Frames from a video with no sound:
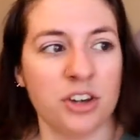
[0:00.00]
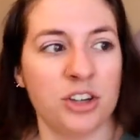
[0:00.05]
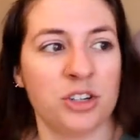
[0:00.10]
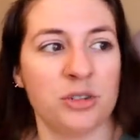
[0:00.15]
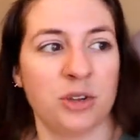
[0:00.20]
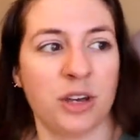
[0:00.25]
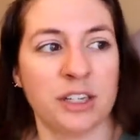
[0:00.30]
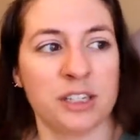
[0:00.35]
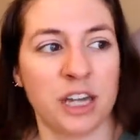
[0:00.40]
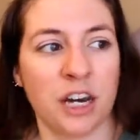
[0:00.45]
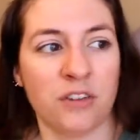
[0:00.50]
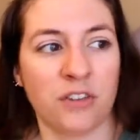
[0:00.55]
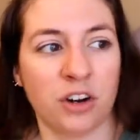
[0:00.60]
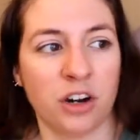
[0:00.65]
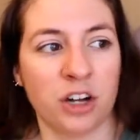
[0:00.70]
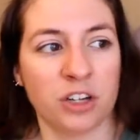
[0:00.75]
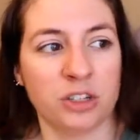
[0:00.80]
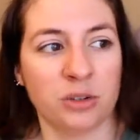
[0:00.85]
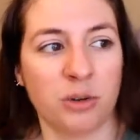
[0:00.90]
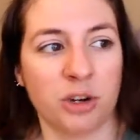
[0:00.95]
Just realized that I
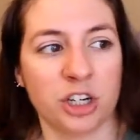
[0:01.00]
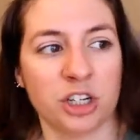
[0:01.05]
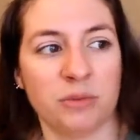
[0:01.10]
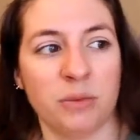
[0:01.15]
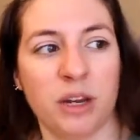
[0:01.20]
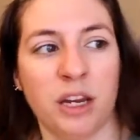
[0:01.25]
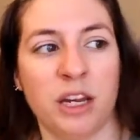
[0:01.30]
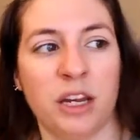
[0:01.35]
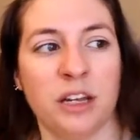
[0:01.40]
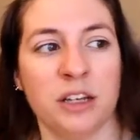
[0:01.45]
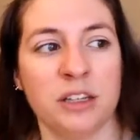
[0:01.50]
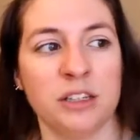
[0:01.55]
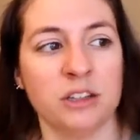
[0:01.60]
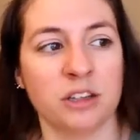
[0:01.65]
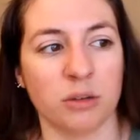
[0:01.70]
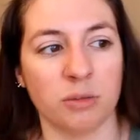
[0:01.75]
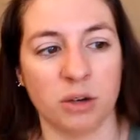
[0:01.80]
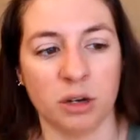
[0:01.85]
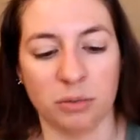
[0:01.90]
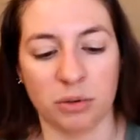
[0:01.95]
forgot to wash my
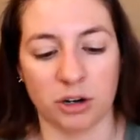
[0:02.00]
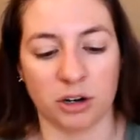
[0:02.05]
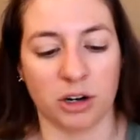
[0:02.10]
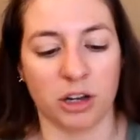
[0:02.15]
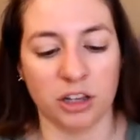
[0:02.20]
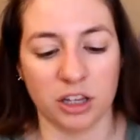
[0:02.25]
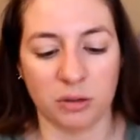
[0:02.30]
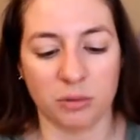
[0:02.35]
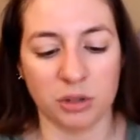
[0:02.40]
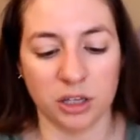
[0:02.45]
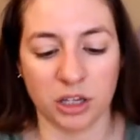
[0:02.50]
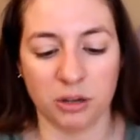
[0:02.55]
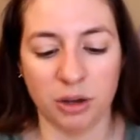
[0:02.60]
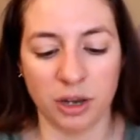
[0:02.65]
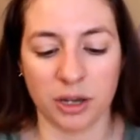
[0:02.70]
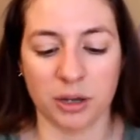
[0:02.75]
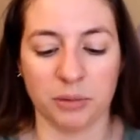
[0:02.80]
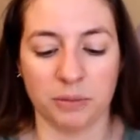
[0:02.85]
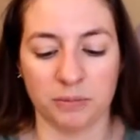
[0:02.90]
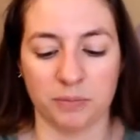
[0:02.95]
hands, so I'm going to Purell them really
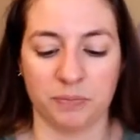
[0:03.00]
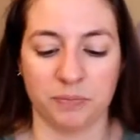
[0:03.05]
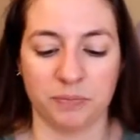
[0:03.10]
quick.